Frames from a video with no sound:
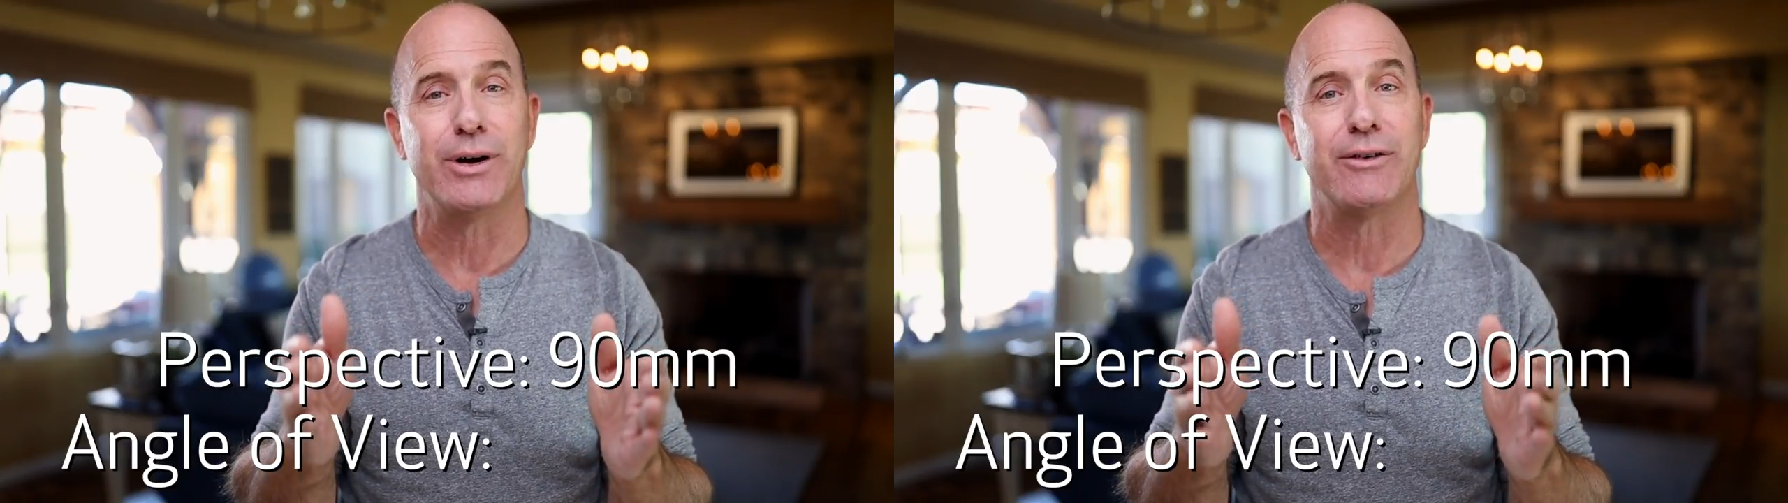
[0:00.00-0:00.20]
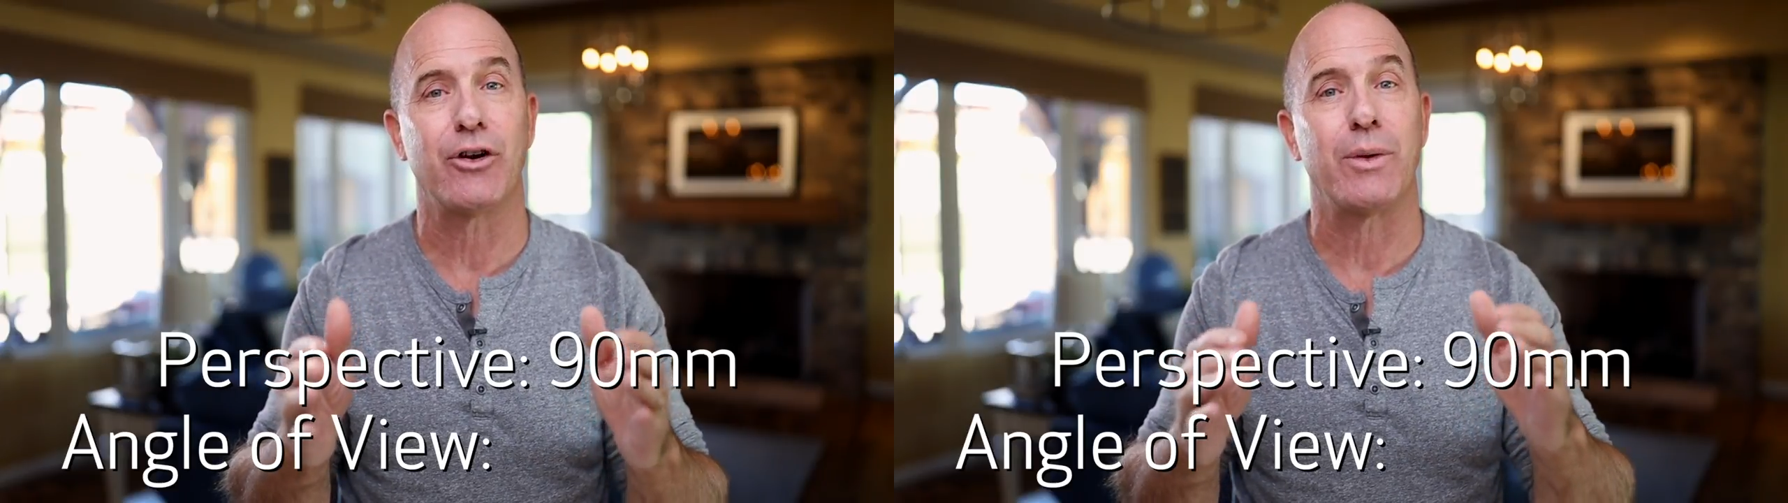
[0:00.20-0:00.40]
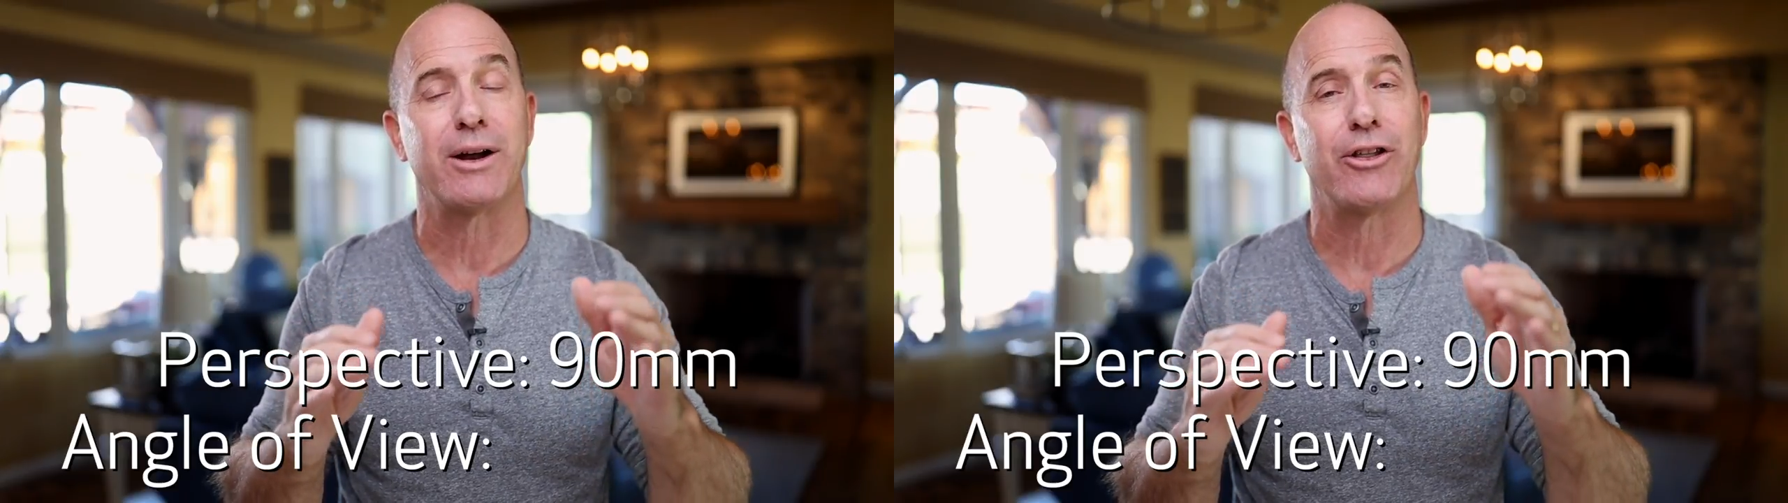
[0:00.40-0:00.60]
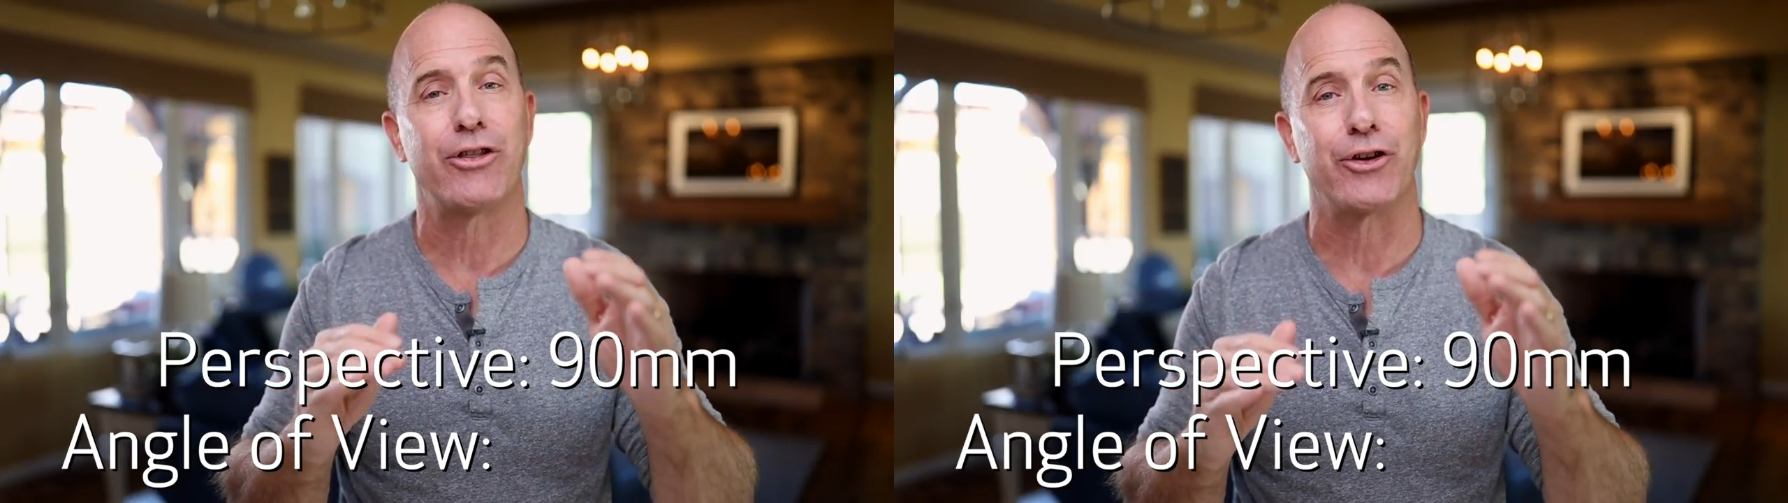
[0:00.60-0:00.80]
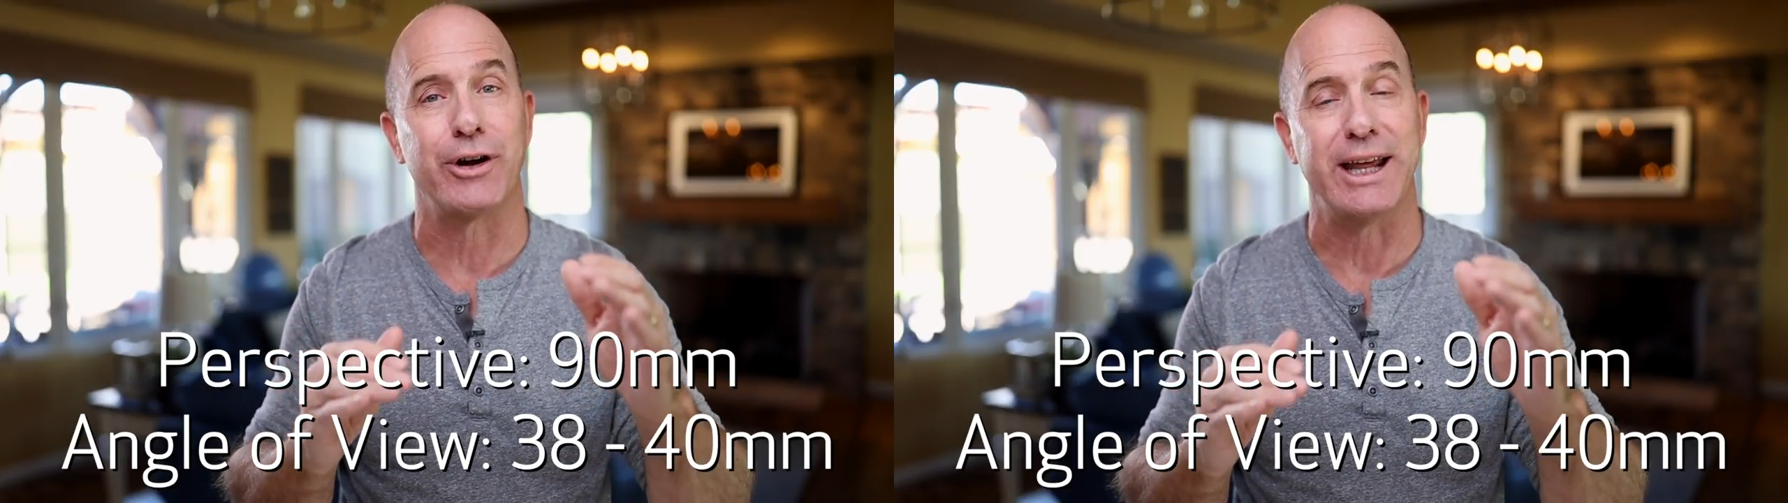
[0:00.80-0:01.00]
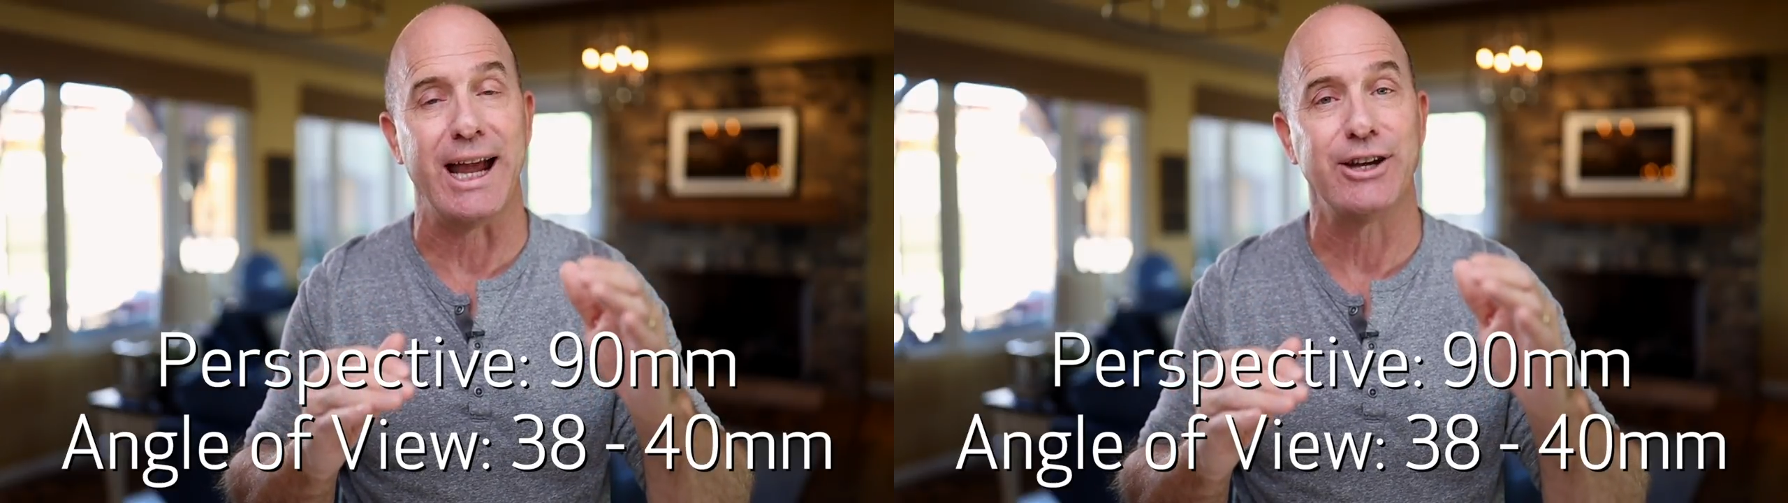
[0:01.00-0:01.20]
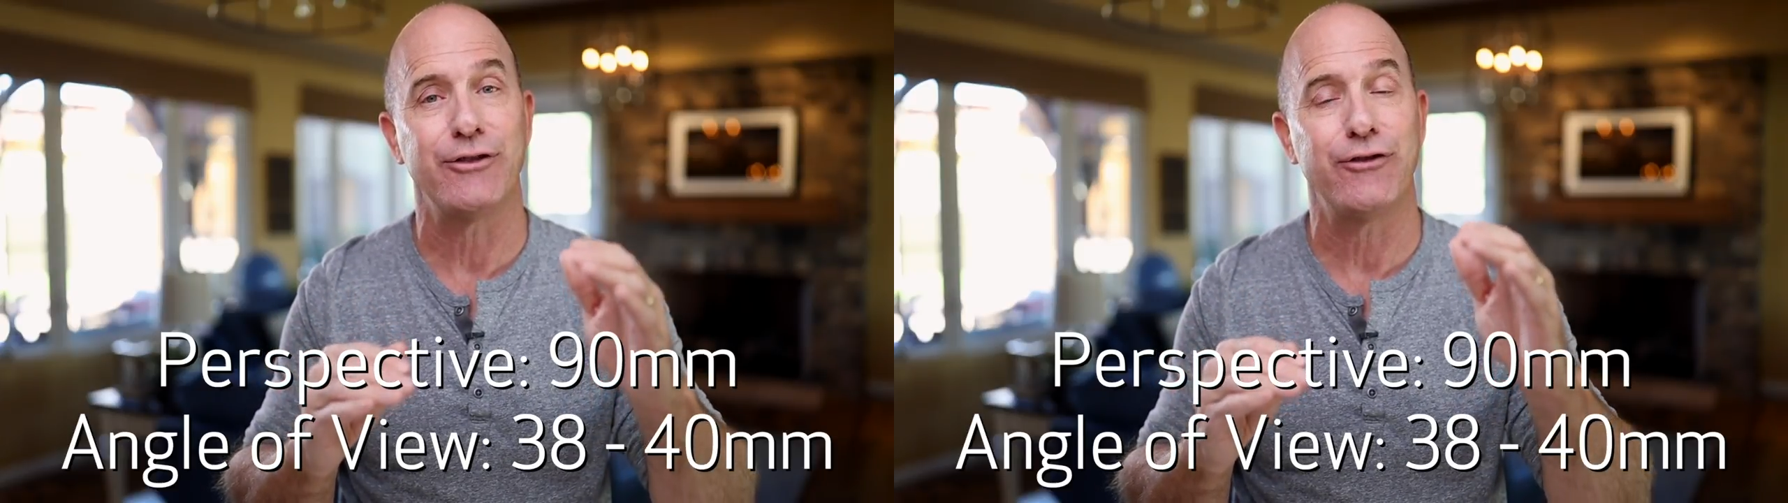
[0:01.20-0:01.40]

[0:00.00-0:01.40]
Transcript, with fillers: of around a 38 to